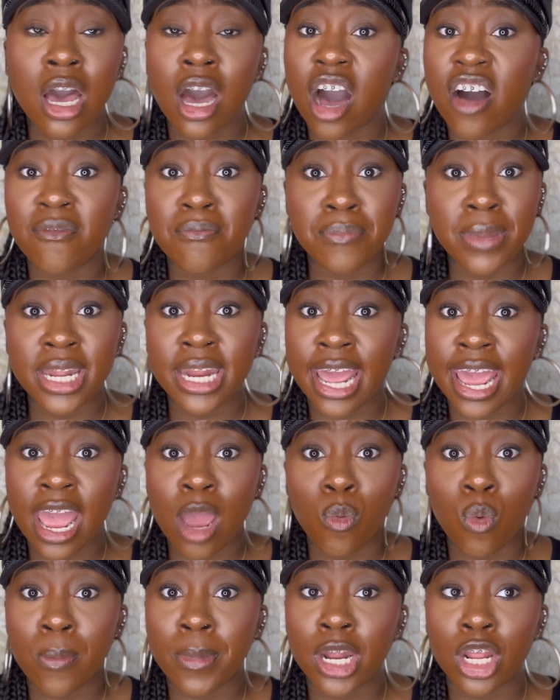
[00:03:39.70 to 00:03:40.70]
of men
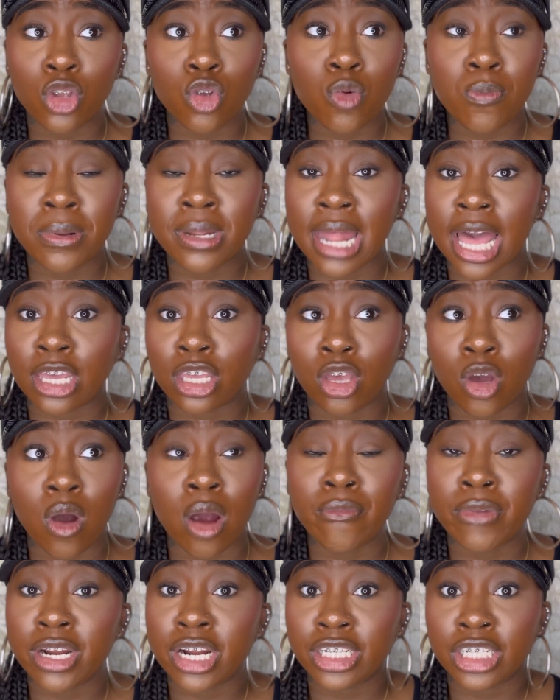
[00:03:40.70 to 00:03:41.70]
and women, and you'd be like, yo,
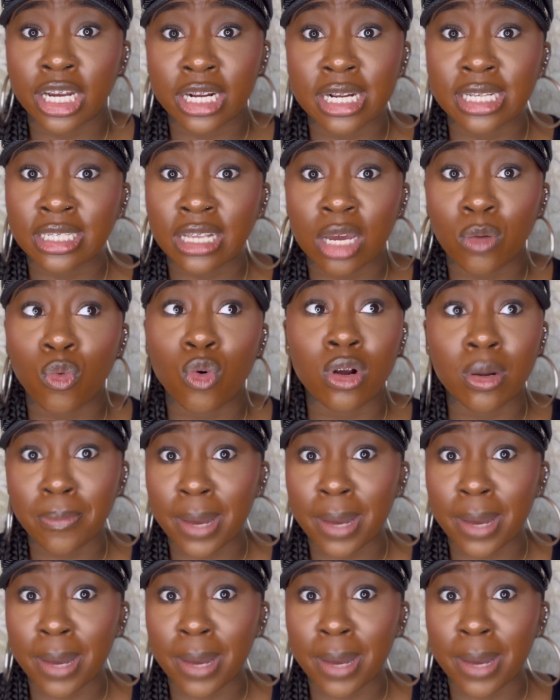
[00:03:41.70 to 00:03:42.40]
I'm ready to check in the psych ward